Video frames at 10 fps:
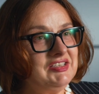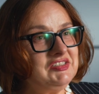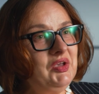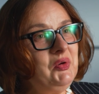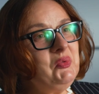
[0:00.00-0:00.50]

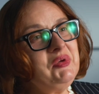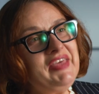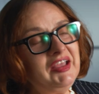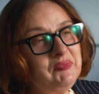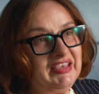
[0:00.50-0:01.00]
So, with
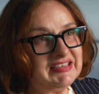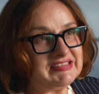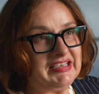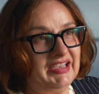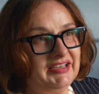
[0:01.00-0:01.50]
that being
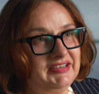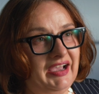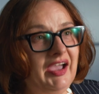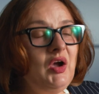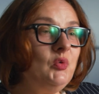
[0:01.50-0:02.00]
said,
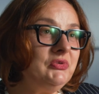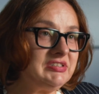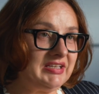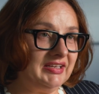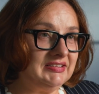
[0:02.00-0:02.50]
I hope you
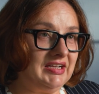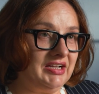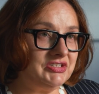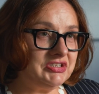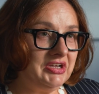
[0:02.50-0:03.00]
stay in
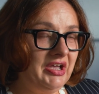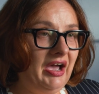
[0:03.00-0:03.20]
touch.